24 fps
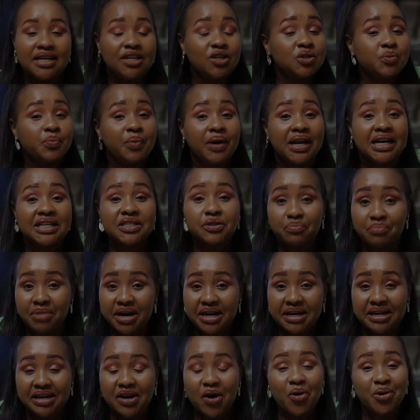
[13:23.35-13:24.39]
you splash
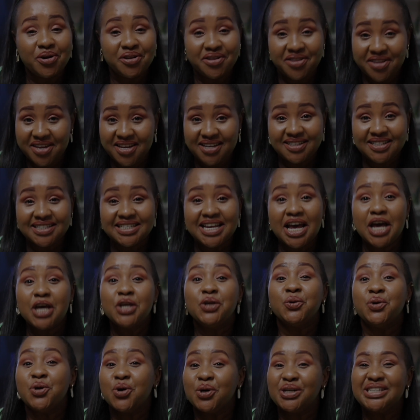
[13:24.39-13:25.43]
money on things
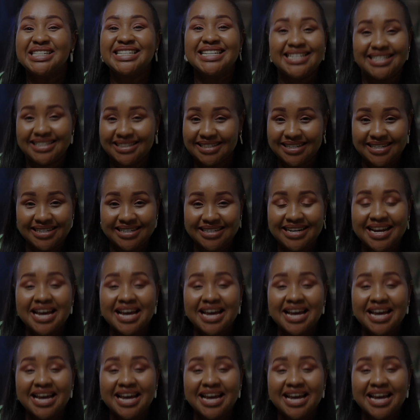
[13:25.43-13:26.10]
you don't need.